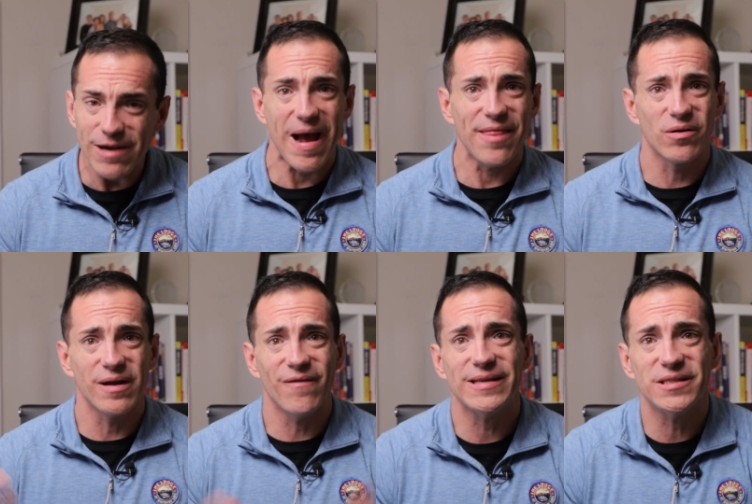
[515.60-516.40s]
I'd rather
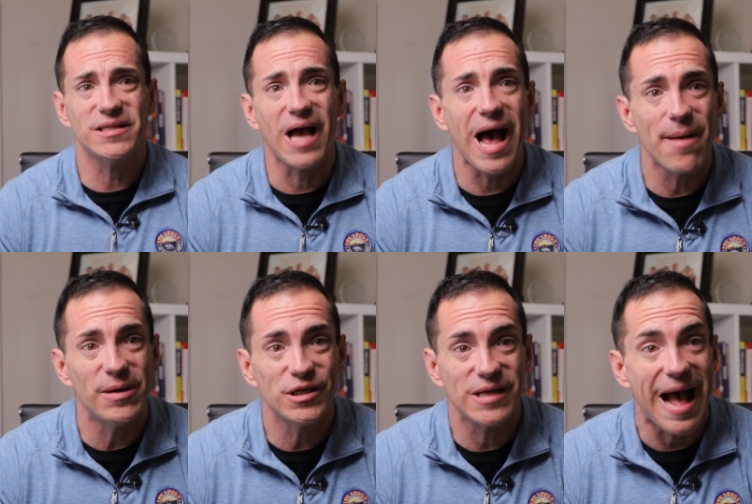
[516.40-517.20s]
invest the
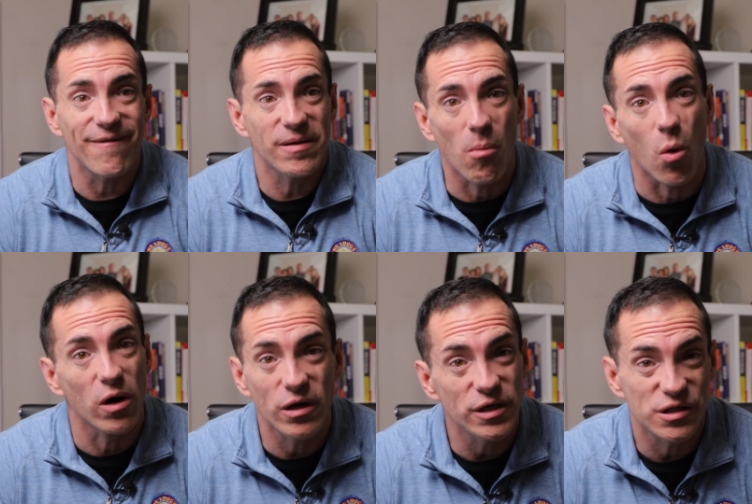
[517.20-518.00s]
time in just having
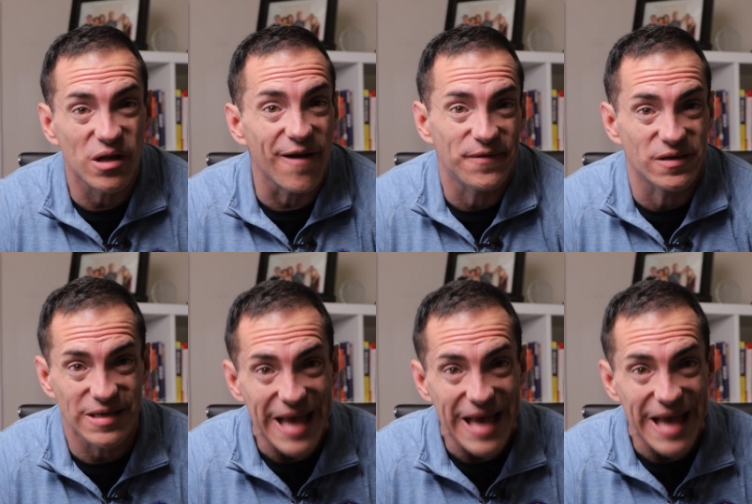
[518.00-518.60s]
more good stuff to